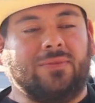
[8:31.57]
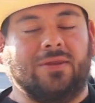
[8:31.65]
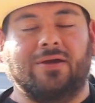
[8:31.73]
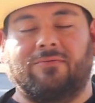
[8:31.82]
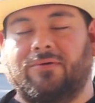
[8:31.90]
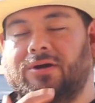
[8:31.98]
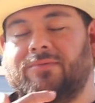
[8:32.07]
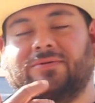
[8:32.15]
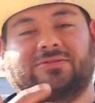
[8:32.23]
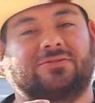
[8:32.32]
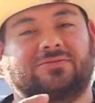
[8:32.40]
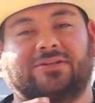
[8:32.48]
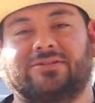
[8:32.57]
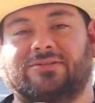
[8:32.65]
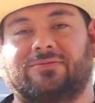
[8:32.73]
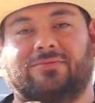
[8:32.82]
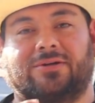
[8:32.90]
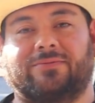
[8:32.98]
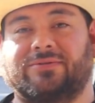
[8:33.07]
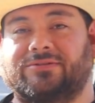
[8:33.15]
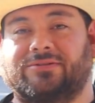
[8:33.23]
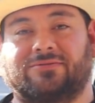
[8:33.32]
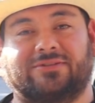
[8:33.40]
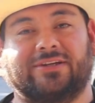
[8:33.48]
that rub, I still taste that rub. I
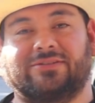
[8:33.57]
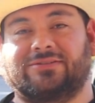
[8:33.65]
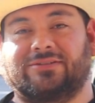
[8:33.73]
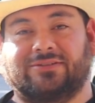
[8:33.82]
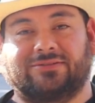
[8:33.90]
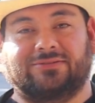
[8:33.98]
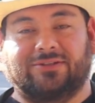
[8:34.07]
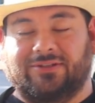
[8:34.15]
still taste the